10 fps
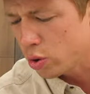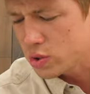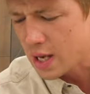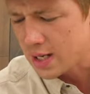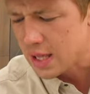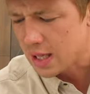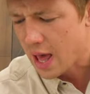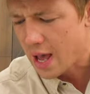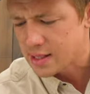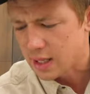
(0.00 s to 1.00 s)
use anything that
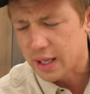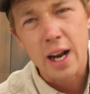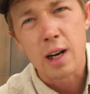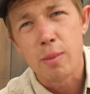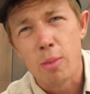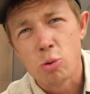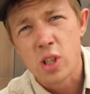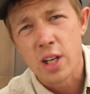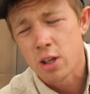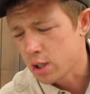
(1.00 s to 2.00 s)
has like air bubbles
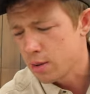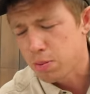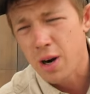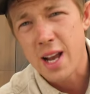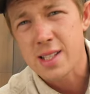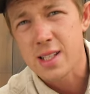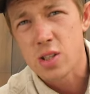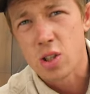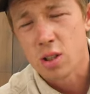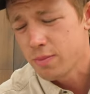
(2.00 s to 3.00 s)
in or
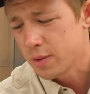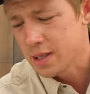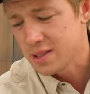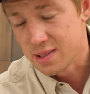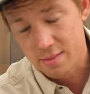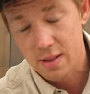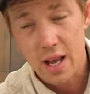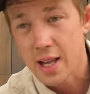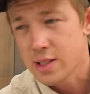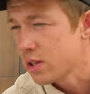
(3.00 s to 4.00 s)
compresses or, because
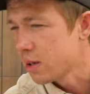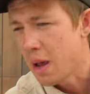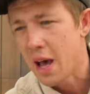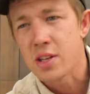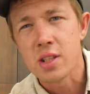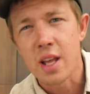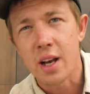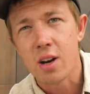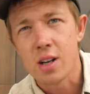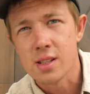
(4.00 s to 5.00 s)
yeah, as you can imagine,
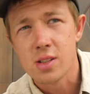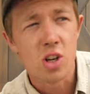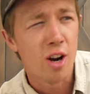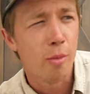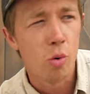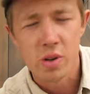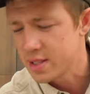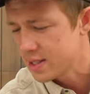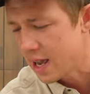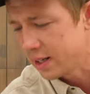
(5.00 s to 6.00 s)
that causes trouble with
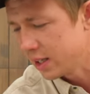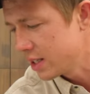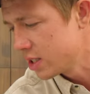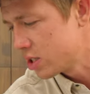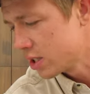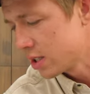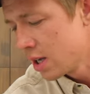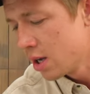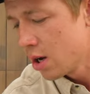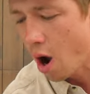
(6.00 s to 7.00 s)
sedlage and
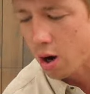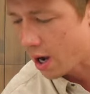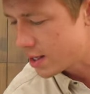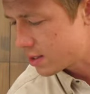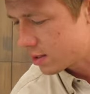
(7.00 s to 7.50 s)
all kinds